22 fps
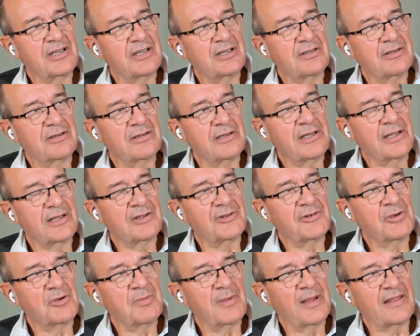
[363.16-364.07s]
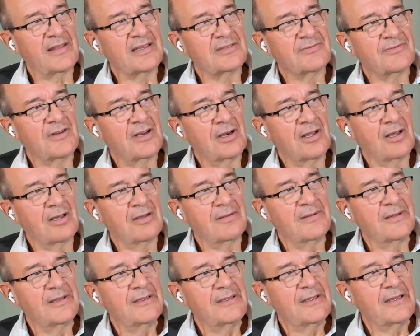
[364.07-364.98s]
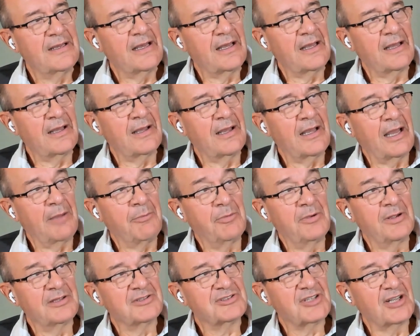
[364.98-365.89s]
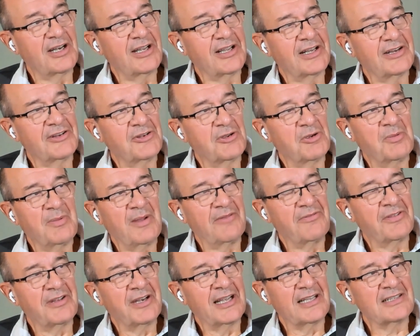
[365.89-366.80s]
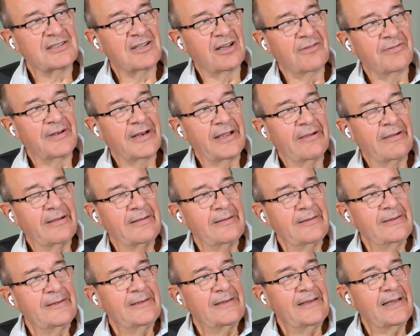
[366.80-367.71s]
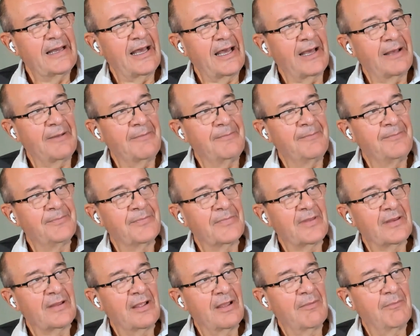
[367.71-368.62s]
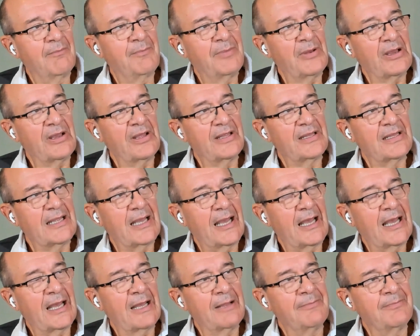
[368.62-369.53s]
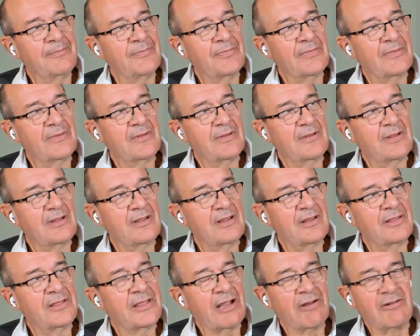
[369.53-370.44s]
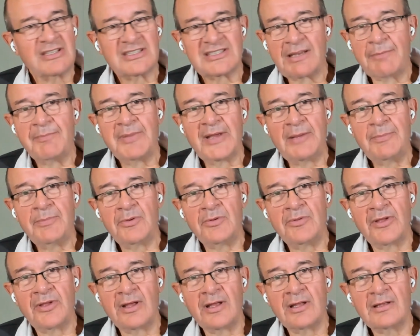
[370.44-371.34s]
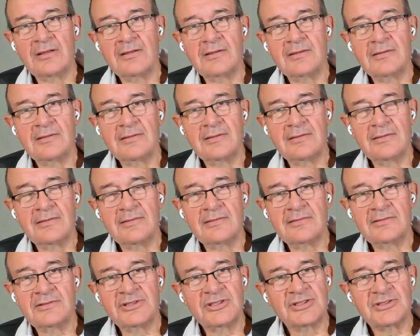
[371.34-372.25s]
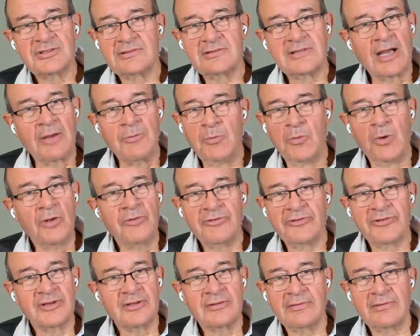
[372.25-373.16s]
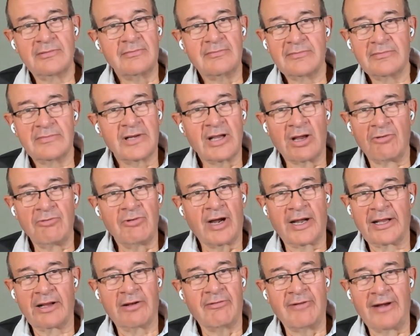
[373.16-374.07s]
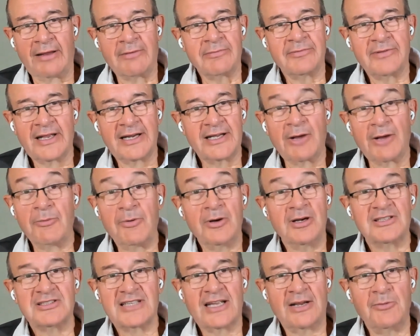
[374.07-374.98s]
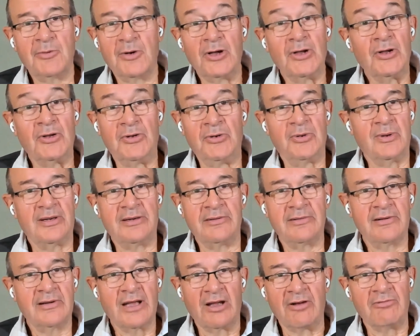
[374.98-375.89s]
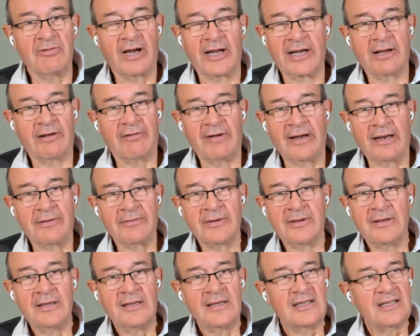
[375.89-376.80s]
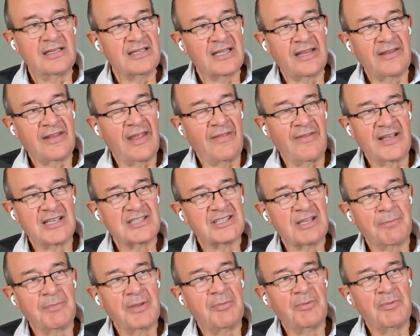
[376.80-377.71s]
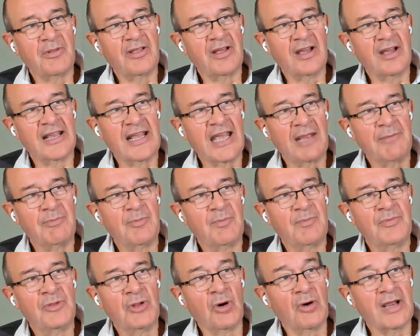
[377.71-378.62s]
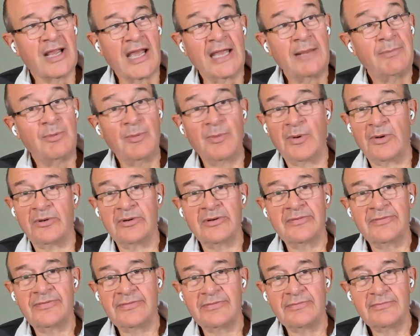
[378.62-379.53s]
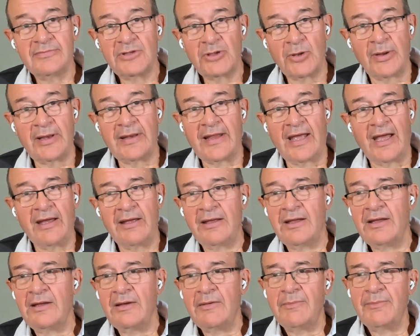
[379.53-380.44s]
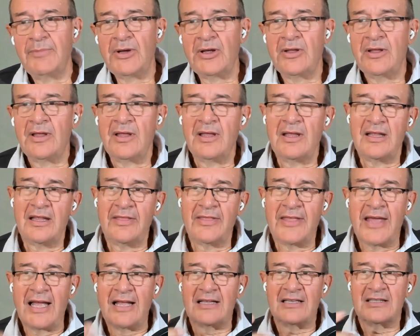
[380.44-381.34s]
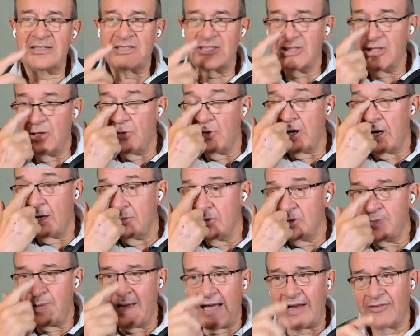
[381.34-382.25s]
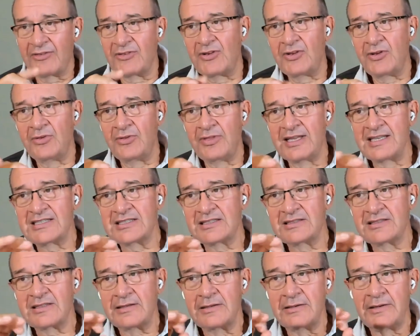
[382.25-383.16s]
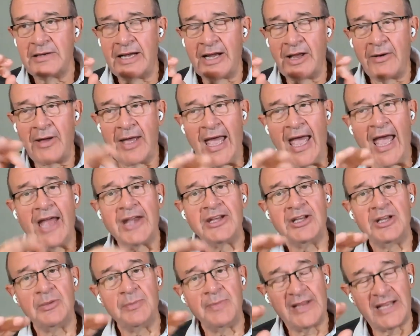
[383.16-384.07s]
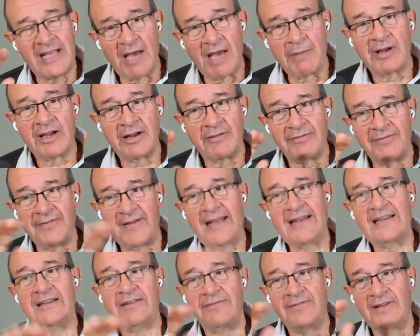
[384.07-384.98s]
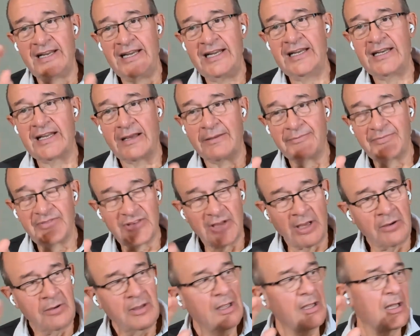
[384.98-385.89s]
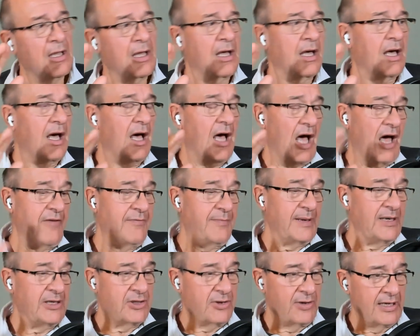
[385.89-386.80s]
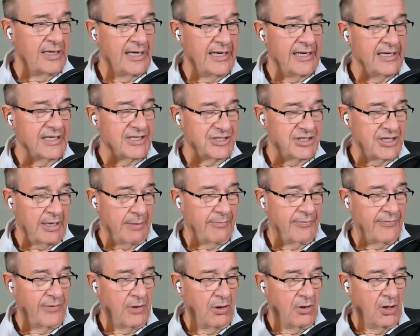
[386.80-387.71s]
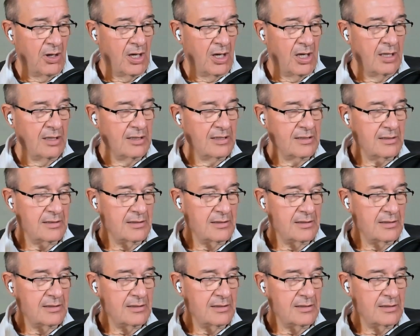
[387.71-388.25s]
you can, you can talk about this for a lot. Uh, and we're certainly going to talk about it for the next half an hour. Um, but um, there are some people that just don't want to go running around. They don't want to say wahoo and go running around. And there's some people that are cap not capable of doing that. But that still comes back to this, you know, how do you become an effective leader? So yeah. I've been doing leadership for